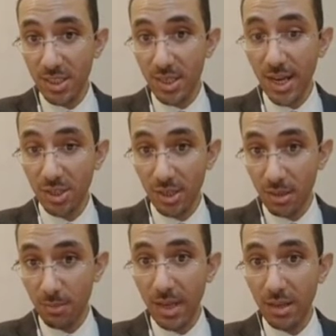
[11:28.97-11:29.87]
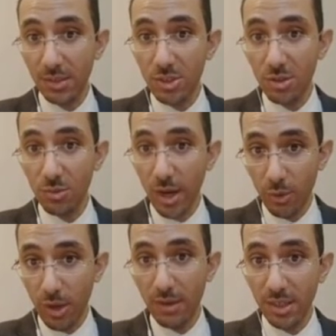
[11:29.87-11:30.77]
this is actually the main reason
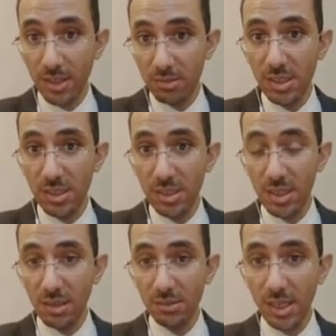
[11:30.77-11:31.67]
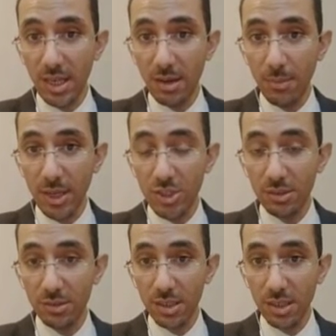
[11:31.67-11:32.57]
why we have not seen really a
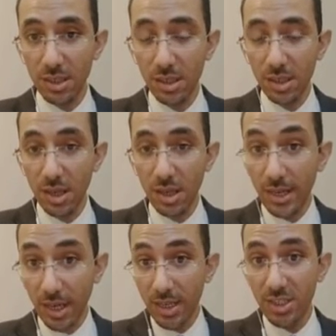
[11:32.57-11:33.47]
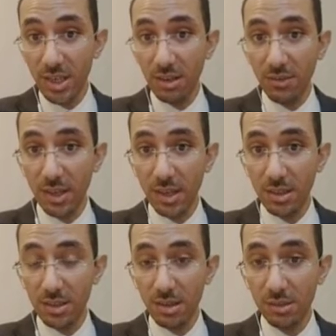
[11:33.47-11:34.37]
major any
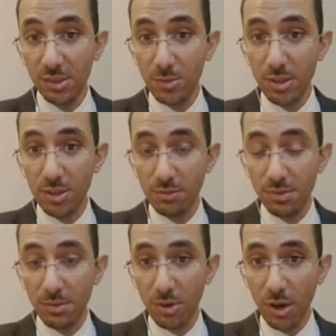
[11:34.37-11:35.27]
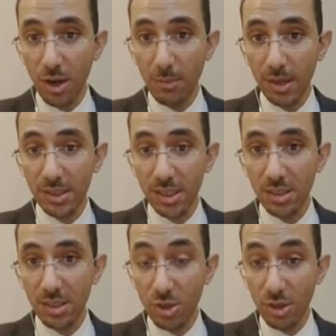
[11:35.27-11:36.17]
significant response from the oil
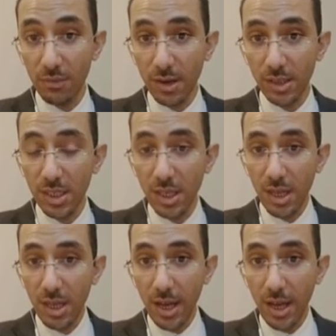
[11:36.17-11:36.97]
market so far.